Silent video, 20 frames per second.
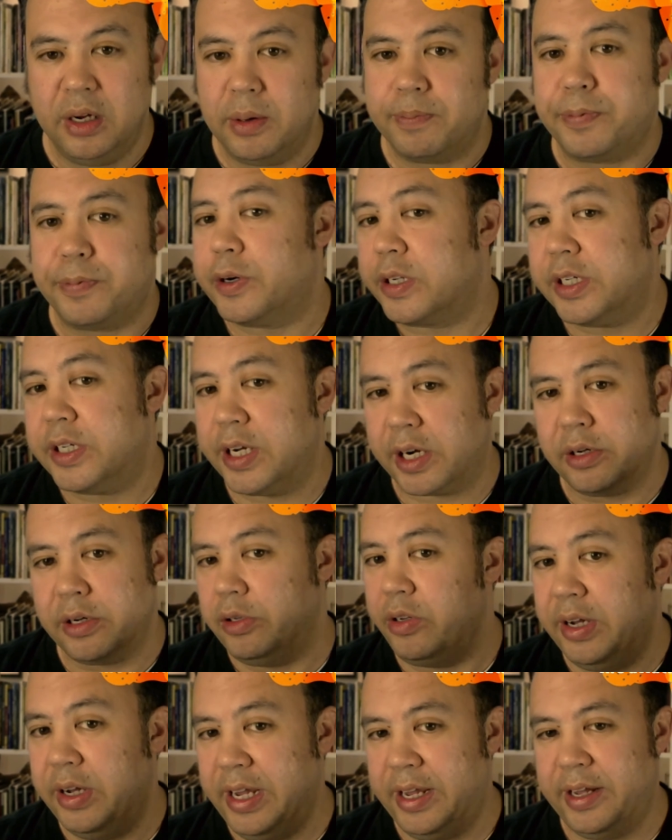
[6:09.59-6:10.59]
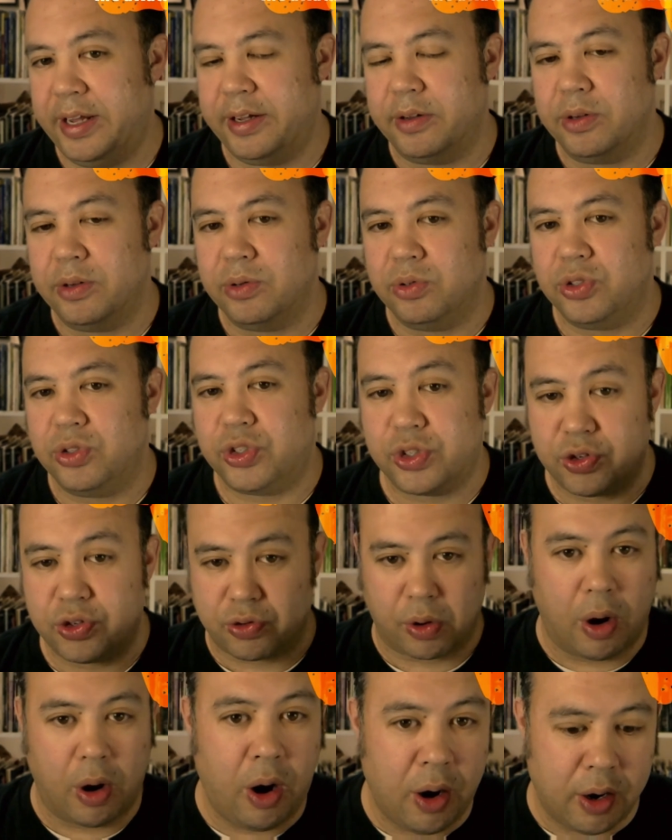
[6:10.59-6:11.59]
particularly
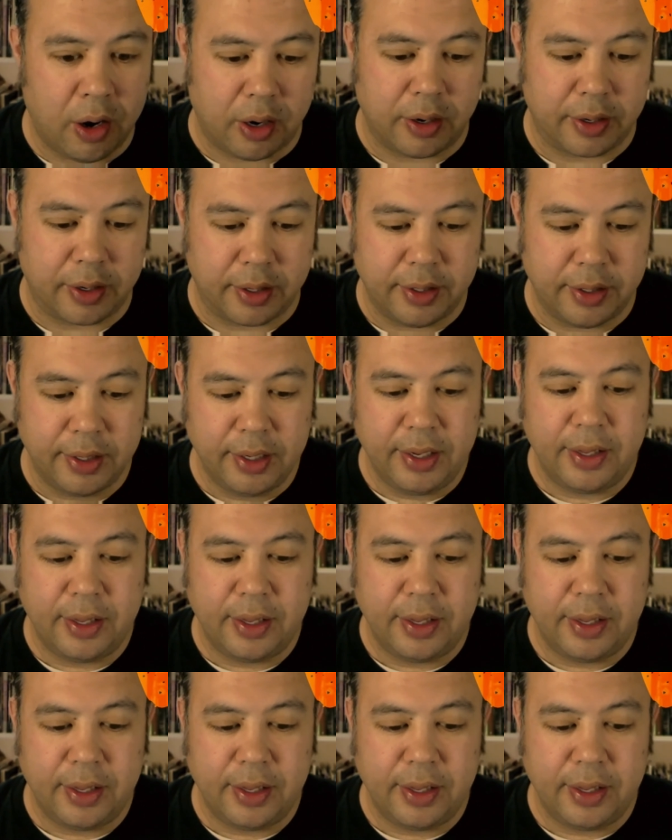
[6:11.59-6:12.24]
strong,